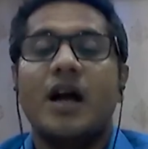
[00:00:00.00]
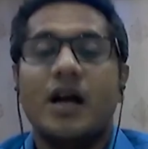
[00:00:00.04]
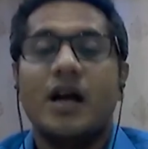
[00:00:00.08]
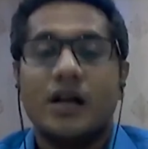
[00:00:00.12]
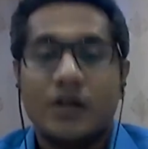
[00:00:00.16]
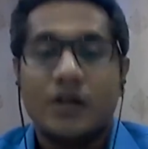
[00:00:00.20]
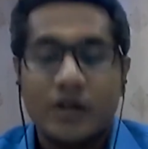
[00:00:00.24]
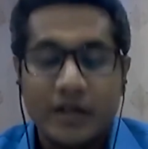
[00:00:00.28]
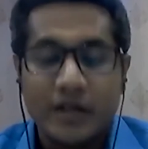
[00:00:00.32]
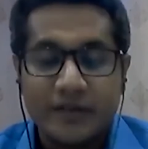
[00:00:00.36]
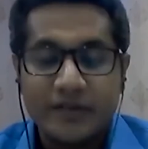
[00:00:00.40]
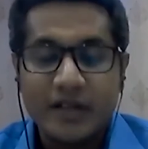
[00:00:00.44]

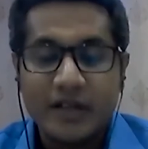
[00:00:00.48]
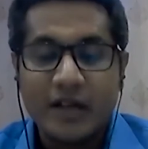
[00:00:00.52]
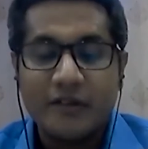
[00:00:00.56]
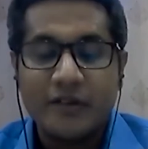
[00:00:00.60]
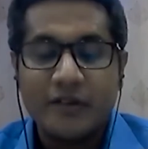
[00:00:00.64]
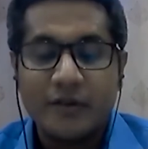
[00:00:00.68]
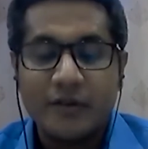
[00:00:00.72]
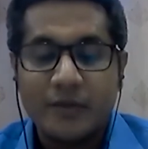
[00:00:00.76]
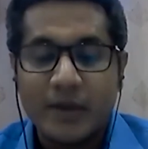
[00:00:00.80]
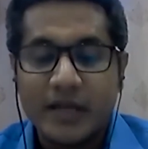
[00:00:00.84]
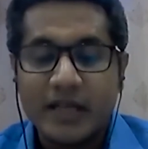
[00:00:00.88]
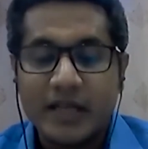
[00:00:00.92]
Good evening,
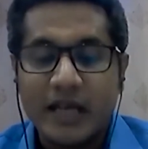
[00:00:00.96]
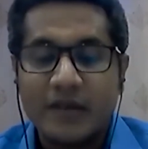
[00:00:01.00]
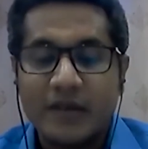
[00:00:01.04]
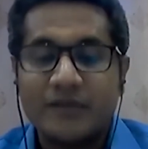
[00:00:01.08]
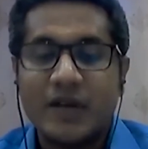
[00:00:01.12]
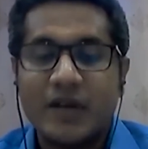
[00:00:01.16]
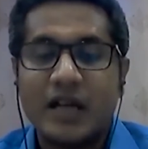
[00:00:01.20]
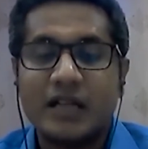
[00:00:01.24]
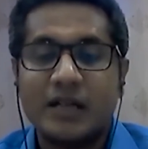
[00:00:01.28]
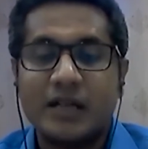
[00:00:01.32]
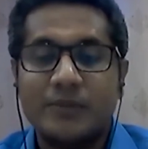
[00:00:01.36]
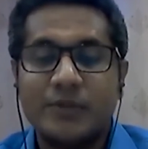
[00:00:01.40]
everybody, and
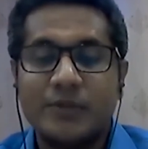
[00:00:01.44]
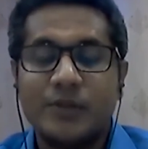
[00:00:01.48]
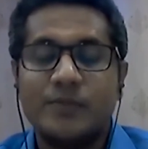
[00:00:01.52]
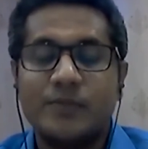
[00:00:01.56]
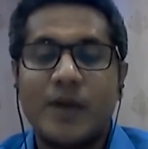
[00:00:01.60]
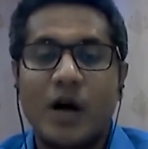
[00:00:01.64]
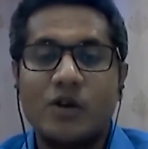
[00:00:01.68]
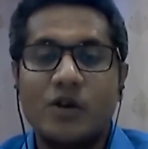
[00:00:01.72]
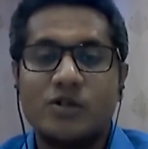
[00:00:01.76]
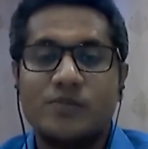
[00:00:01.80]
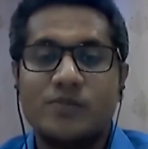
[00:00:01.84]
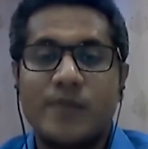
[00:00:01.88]
welcome to
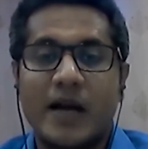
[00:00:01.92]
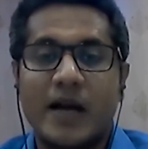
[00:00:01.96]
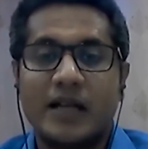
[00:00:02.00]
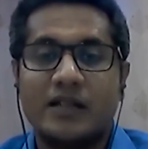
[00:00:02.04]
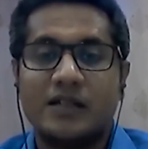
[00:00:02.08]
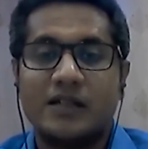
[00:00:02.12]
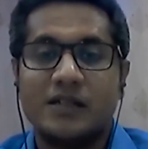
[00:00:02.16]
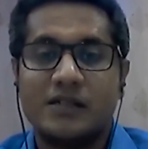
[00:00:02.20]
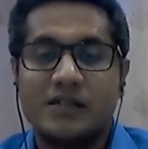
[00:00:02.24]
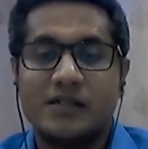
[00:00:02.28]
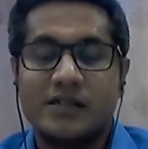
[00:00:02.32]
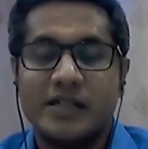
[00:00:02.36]
Bounce Back
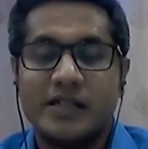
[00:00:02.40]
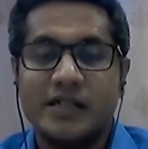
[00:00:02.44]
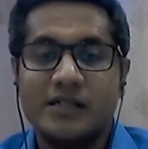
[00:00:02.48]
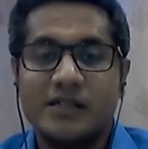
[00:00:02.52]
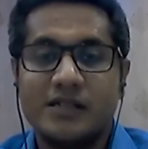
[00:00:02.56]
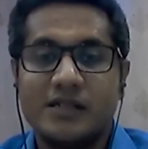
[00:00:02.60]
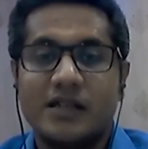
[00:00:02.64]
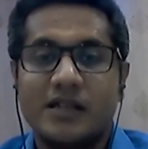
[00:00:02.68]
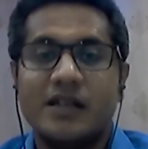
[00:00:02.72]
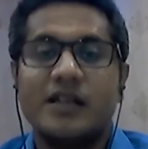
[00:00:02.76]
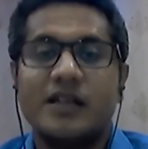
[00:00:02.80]
Thursdays.